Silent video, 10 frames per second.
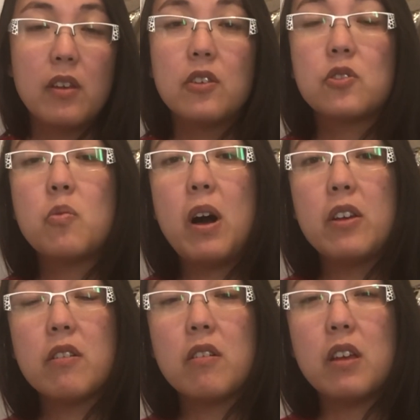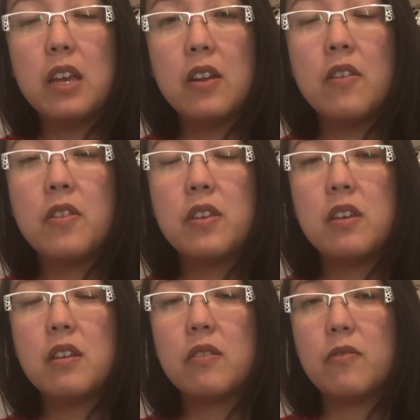So while you're in
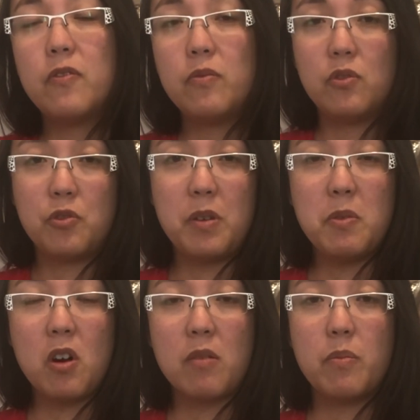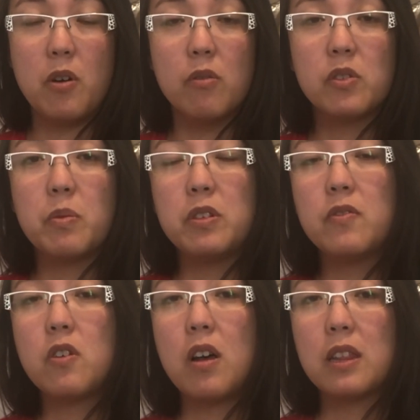the Streamyard post, once
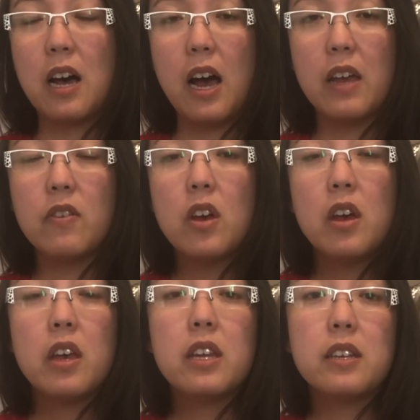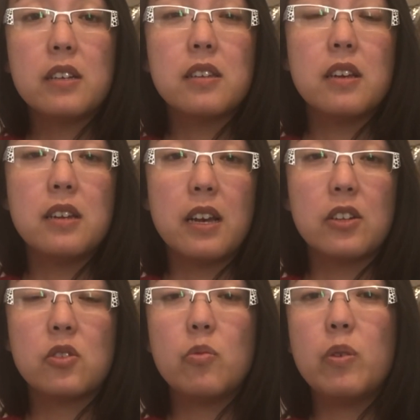you've gone live, it does
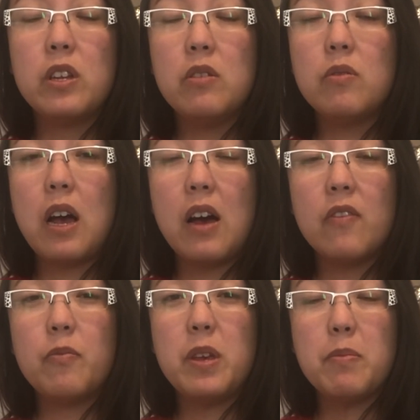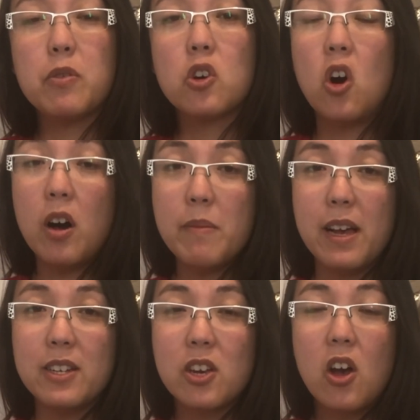connect. So when you have people
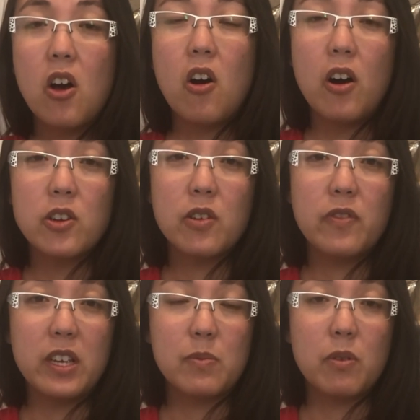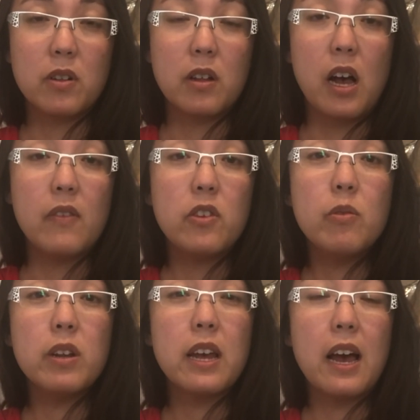comment on your Facebook Live, you
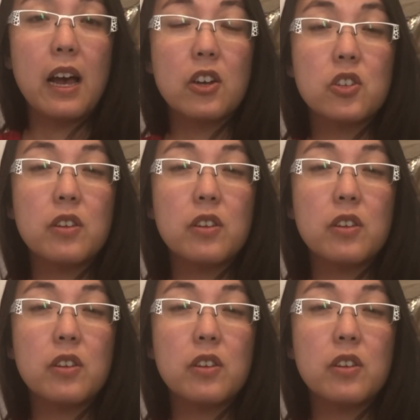can actually